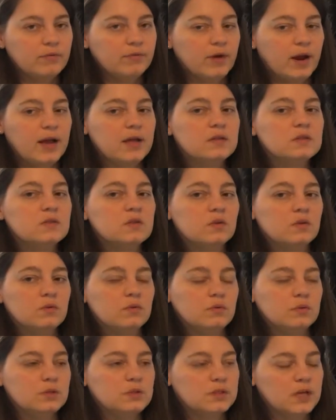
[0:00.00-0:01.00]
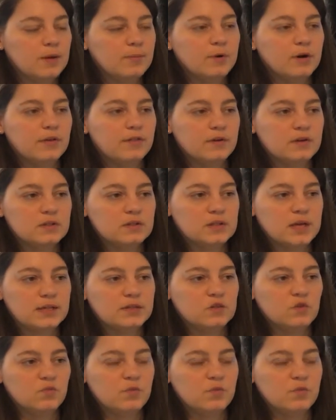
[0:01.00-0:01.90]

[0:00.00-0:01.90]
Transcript: right? So summer, there's lots of